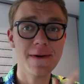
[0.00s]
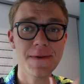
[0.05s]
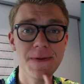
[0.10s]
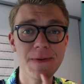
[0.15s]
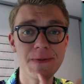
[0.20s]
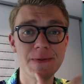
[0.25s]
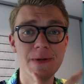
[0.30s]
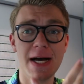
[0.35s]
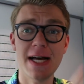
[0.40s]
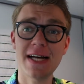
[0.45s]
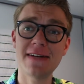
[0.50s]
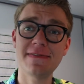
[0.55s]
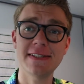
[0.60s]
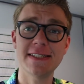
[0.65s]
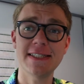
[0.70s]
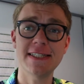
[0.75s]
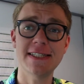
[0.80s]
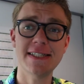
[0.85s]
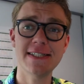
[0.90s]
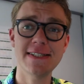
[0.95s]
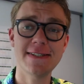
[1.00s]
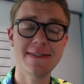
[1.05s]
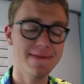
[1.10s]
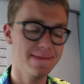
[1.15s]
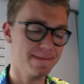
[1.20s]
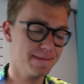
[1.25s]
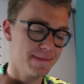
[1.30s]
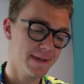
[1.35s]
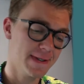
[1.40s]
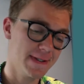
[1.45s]
you have it, guys.
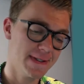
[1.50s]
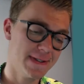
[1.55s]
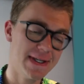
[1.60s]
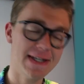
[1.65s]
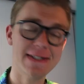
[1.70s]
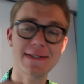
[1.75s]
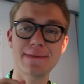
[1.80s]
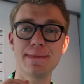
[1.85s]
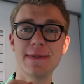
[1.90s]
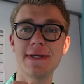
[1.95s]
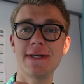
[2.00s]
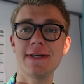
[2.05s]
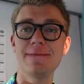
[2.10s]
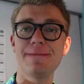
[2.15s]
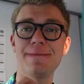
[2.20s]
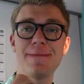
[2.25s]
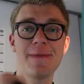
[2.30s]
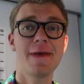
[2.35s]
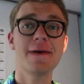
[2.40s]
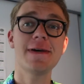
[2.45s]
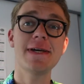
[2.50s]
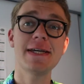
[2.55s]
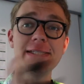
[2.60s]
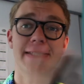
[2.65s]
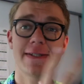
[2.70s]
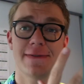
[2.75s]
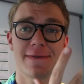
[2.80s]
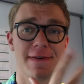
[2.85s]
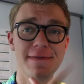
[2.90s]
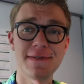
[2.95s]
That's me in
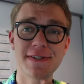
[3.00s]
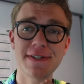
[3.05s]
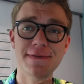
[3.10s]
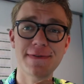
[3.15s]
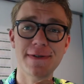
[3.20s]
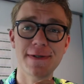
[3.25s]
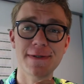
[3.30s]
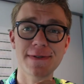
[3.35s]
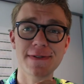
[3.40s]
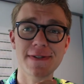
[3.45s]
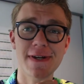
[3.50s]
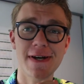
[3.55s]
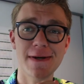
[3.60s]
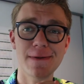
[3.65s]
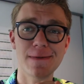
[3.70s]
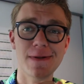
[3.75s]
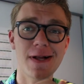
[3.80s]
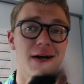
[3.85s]
the Gravity Falls style.